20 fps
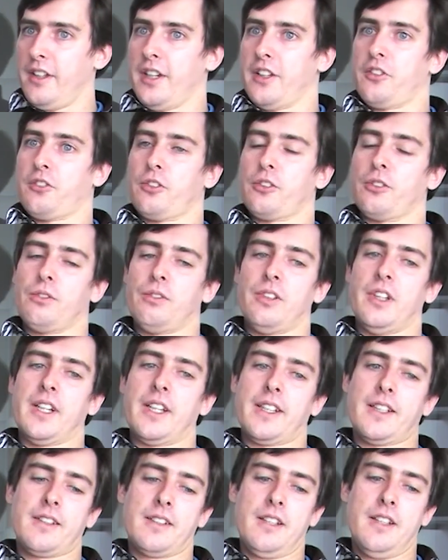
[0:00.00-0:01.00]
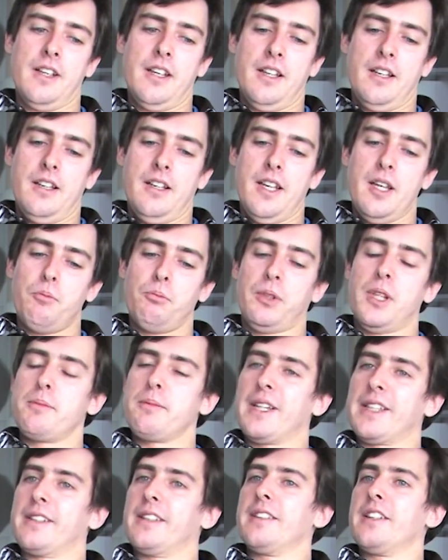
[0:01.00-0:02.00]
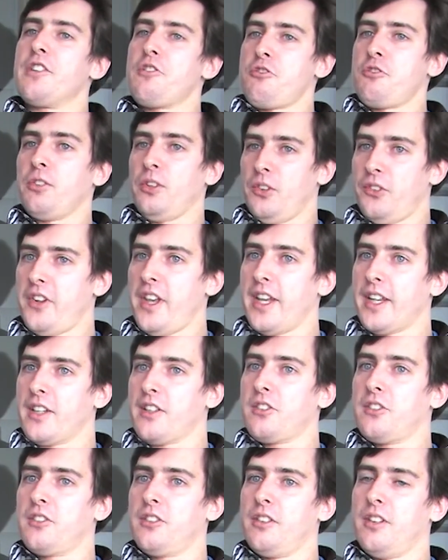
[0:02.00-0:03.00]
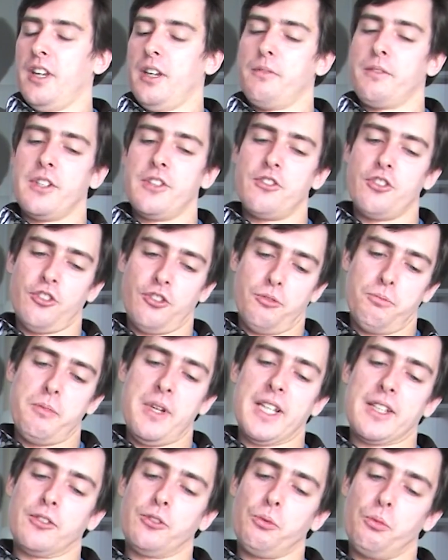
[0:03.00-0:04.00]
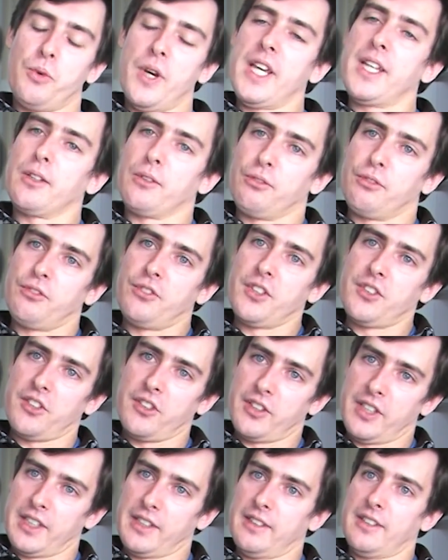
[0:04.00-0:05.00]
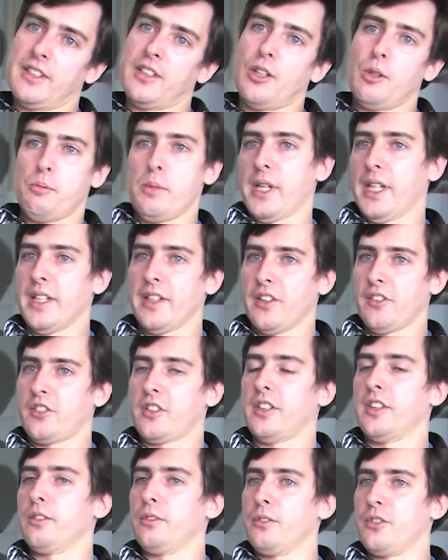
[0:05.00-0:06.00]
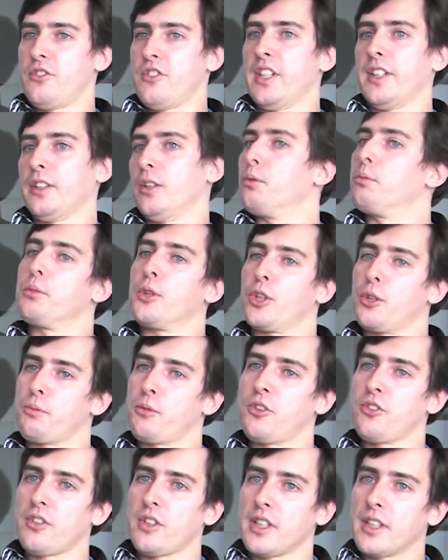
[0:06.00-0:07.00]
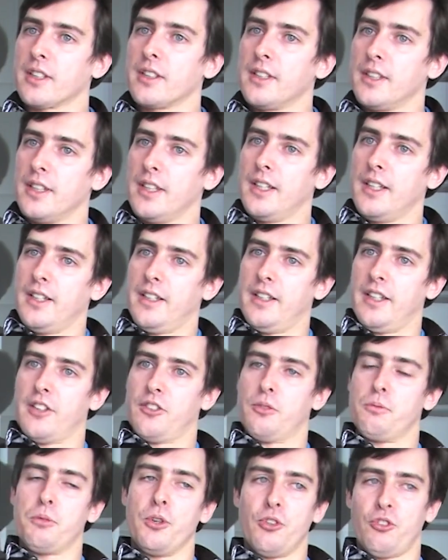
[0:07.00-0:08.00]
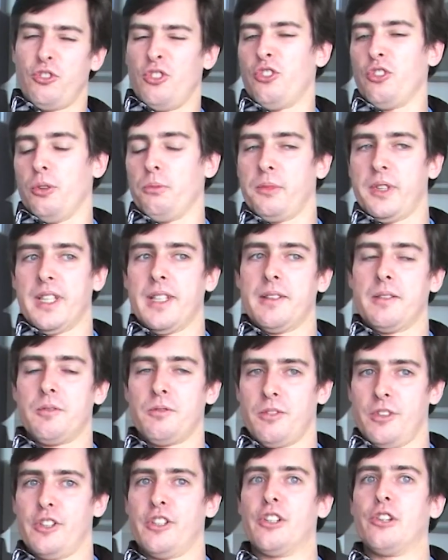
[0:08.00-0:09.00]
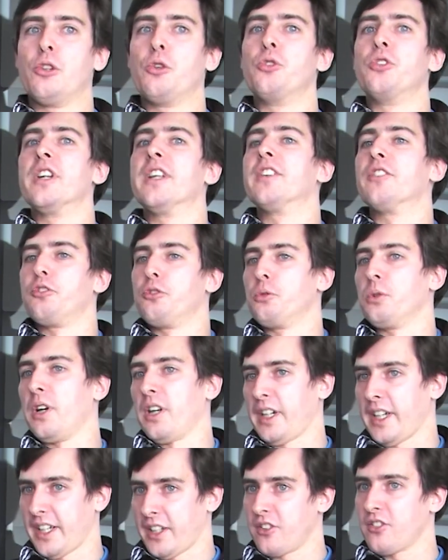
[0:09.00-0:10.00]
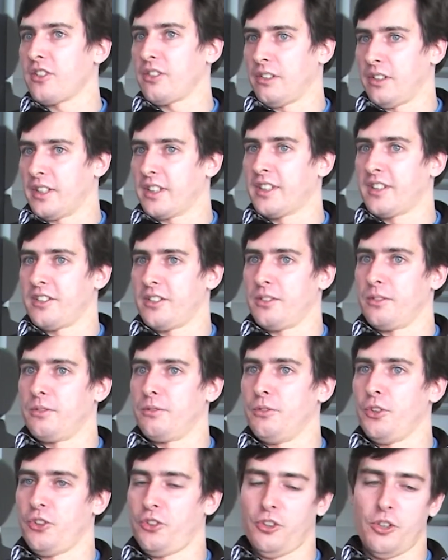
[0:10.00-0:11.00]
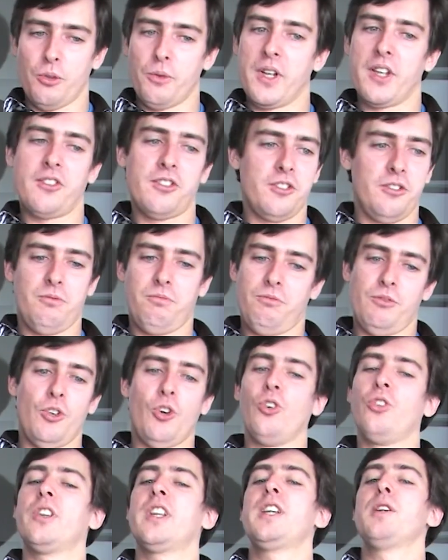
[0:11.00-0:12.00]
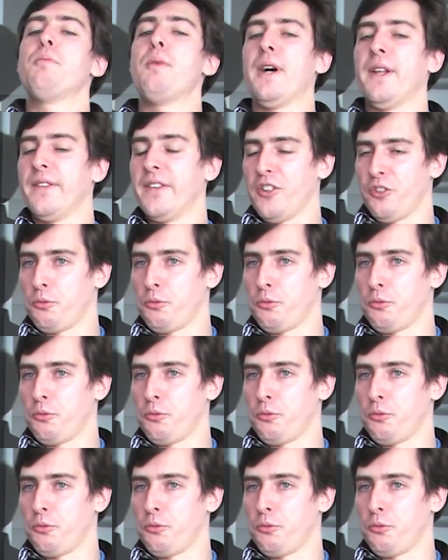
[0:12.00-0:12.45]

and sort of like implement additional things, and we just make the way of visiting the operators kind of a general purpose thing, as opposed to something glued into Rx. Like, you know, it was always only about